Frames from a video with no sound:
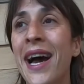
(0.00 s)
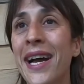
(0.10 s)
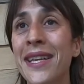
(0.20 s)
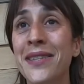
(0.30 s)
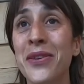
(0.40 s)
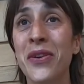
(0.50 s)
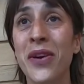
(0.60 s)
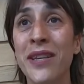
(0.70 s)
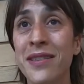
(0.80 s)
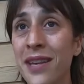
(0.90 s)
And so
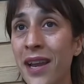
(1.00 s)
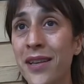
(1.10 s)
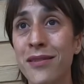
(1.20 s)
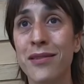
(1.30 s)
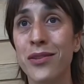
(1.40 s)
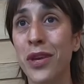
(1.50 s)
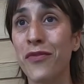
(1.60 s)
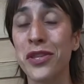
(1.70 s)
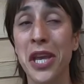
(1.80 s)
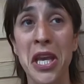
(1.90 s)
I decided to
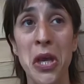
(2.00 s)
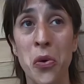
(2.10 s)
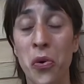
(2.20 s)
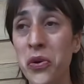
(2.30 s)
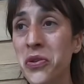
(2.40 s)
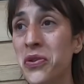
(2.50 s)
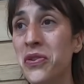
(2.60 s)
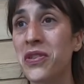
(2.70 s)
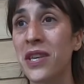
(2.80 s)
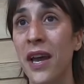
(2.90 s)
even take in
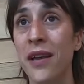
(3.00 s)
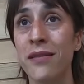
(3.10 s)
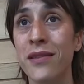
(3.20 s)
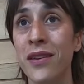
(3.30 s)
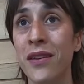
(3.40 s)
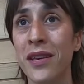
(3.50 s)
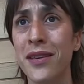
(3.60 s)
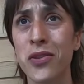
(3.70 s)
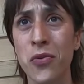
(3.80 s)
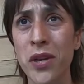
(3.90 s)
courses and
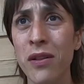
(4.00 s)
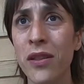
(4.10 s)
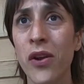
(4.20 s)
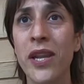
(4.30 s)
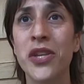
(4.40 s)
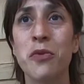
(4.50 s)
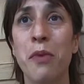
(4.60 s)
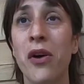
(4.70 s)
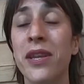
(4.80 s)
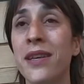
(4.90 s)
historical knowledge
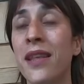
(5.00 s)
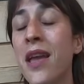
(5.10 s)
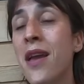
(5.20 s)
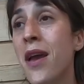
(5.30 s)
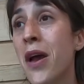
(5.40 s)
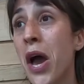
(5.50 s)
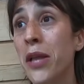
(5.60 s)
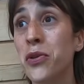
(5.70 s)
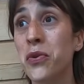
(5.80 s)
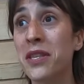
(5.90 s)
about it.
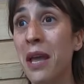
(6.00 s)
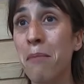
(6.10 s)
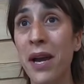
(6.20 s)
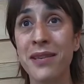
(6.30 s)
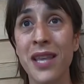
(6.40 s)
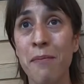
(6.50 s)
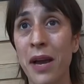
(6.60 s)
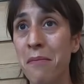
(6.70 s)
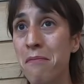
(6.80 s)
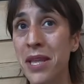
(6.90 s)
And so step by step,
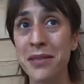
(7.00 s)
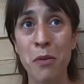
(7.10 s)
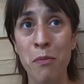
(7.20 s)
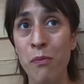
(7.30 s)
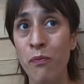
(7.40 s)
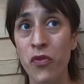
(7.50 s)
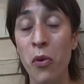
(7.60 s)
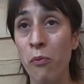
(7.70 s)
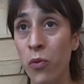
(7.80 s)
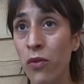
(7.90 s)
I met
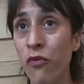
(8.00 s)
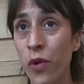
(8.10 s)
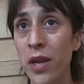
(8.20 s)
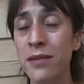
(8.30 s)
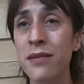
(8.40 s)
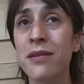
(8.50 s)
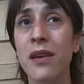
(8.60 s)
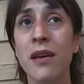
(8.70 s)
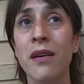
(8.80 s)
some good friends